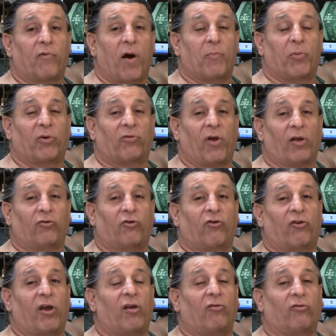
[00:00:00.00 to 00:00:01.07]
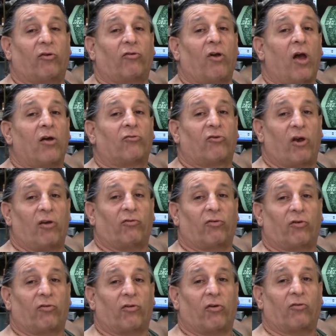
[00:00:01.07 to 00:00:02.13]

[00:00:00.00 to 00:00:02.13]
represents Jesus. Jesus